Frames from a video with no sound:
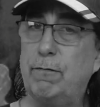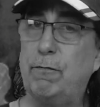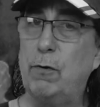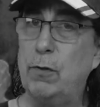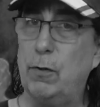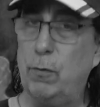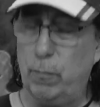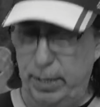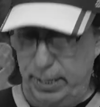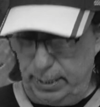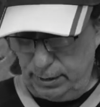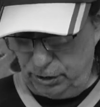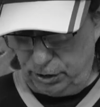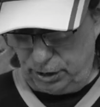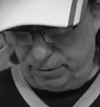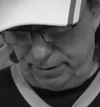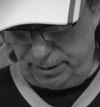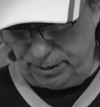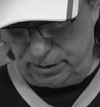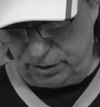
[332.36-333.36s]
for the win.
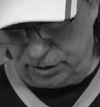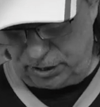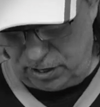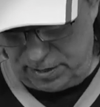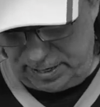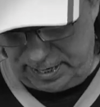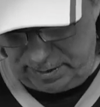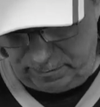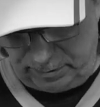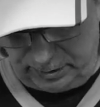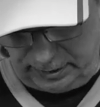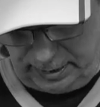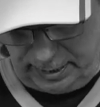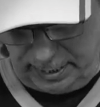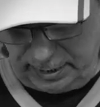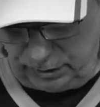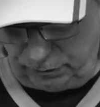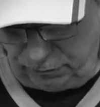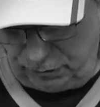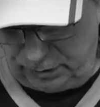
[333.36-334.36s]
Jerry Desjardins was in
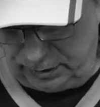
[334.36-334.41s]
nets for